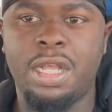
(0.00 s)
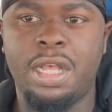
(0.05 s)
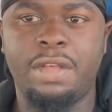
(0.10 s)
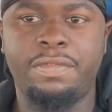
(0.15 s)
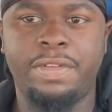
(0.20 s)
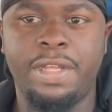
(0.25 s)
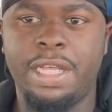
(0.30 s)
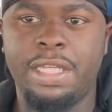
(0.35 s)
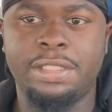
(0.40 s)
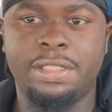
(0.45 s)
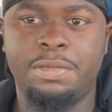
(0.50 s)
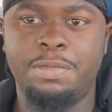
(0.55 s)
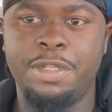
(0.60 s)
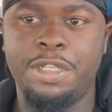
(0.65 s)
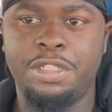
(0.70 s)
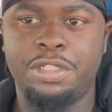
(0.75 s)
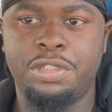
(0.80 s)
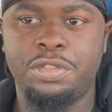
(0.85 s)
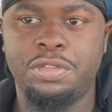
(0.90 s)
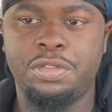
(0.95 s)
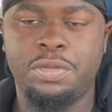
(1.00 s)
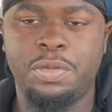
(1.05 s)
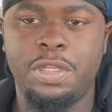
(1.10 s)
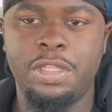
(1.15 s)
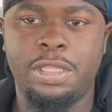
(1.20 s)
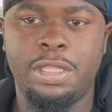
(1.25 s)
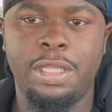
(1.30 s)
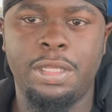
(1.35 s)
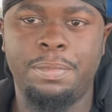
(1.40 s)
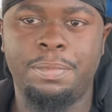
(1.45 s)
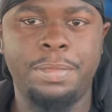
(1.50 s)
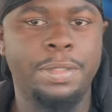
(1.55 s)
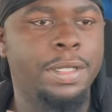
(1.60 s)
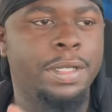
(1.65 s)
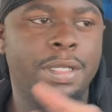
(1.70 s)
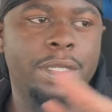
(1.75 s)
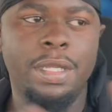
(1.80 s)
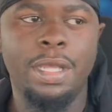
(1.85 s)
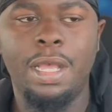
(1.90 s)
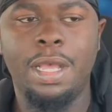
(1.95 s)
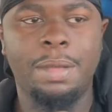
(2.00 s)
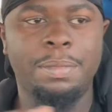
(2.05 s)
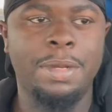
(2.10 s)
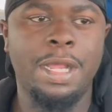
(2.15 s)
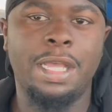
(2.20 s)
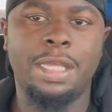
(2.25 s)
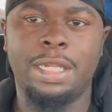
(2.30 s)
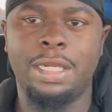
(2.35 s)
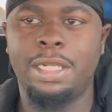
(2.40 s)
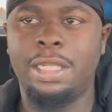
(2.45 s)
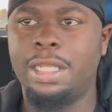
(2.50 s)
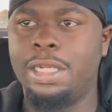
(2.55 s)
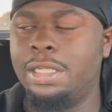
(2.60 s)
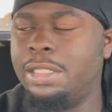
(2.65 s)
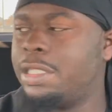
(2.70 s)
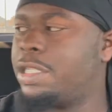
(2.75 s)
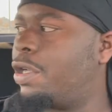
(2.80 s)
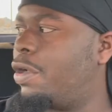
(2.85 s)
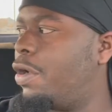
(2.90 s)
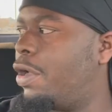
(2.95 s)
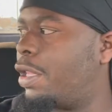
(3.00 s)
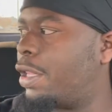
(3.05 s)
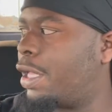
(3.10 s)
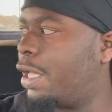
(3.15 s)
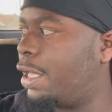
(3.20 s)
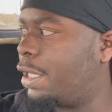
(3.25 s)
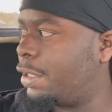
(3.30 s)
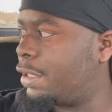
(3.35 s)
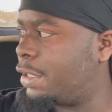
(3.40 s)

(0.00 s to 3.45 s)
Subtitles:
I've had some issues with it, but I'm not going to get into all that.